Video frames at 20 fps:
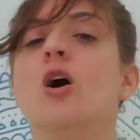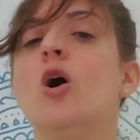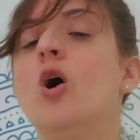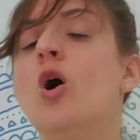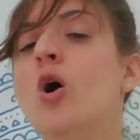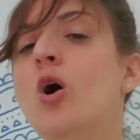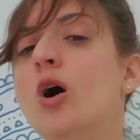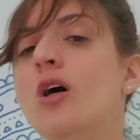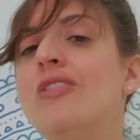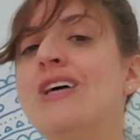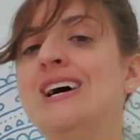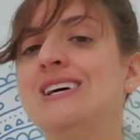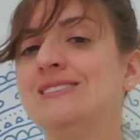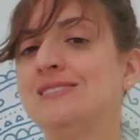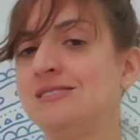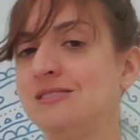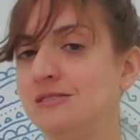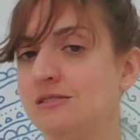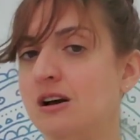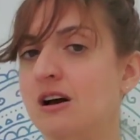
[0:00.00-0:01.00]
all
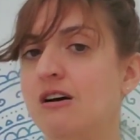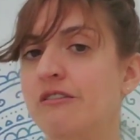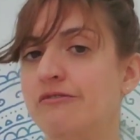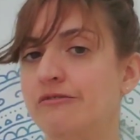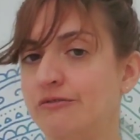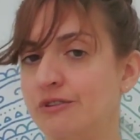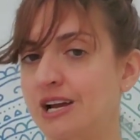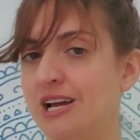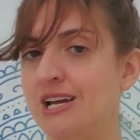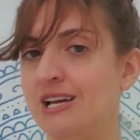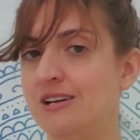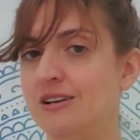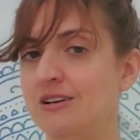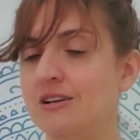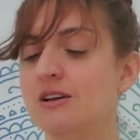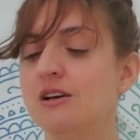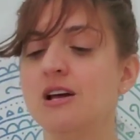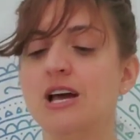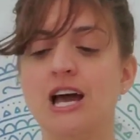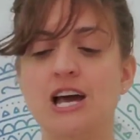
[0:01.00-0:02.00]
that stuff, right?
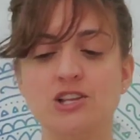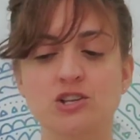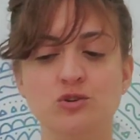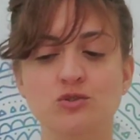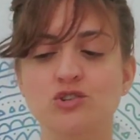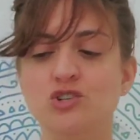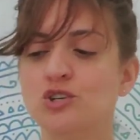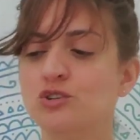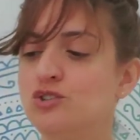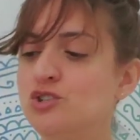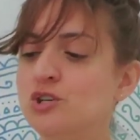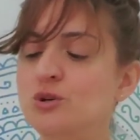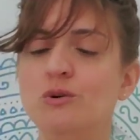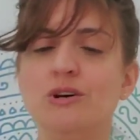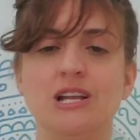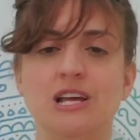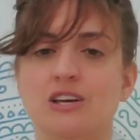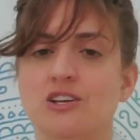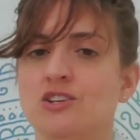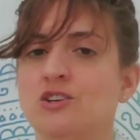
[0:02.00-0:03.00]
And you're, you're
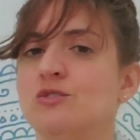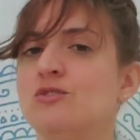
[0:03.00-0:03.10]
doing it.